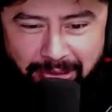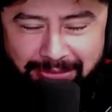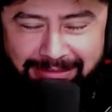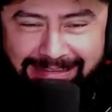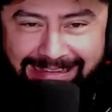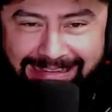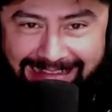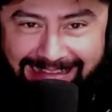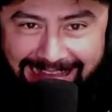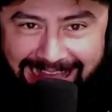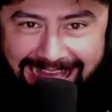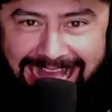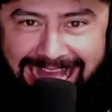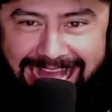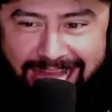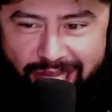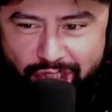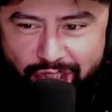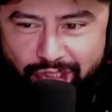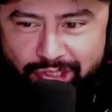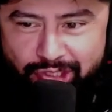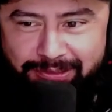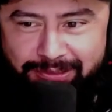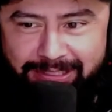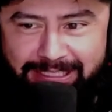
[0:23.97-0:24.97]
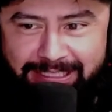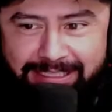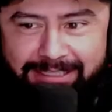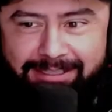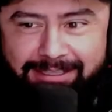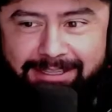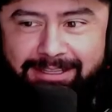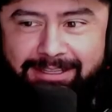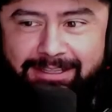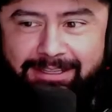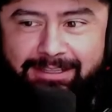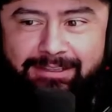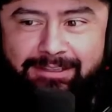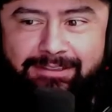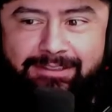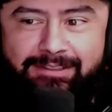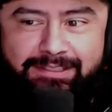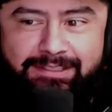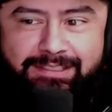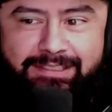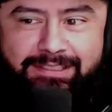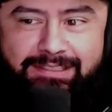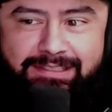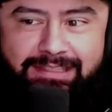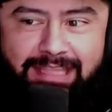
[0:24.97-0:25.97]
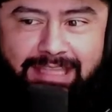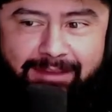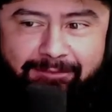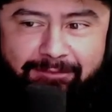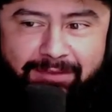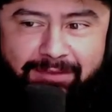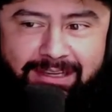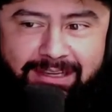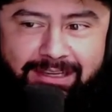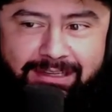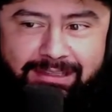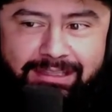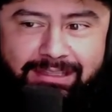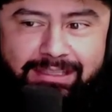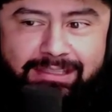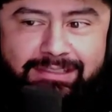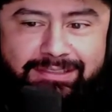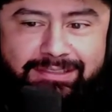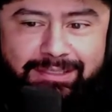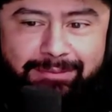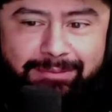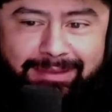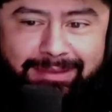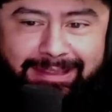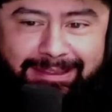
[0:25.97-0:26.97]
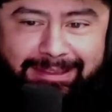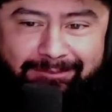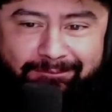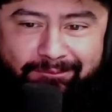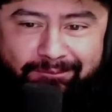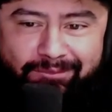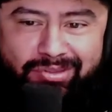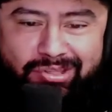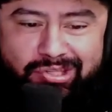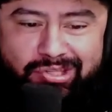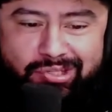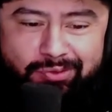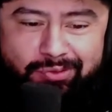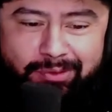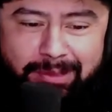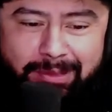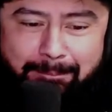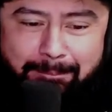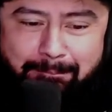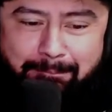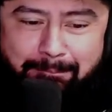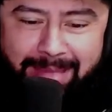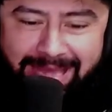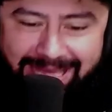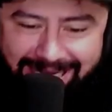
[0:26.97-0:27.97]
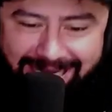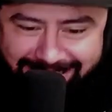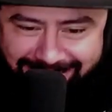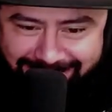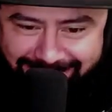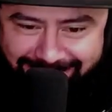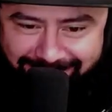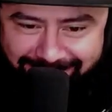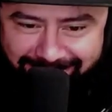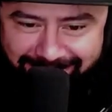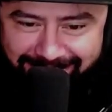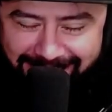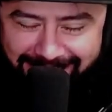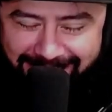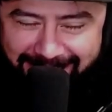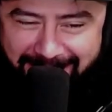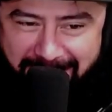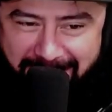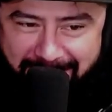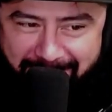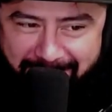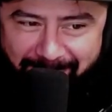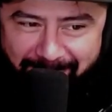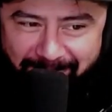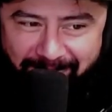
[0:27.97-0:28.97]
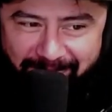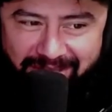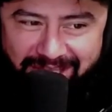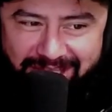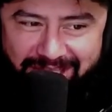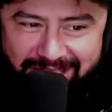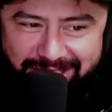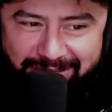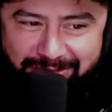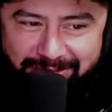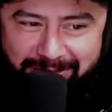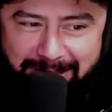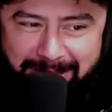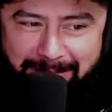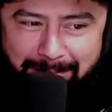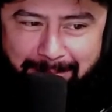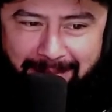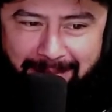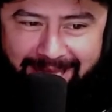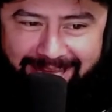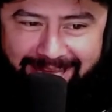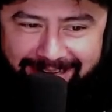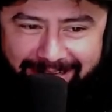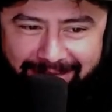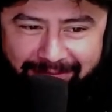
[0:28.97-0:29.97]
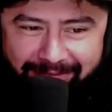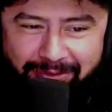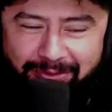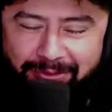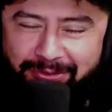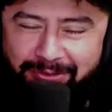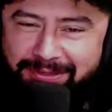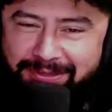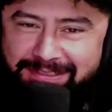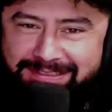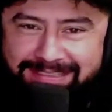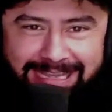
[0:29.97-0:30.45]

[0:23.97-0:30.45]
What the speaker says: Like, actually, this is definitely some infantry meta. Infantry meta, of course.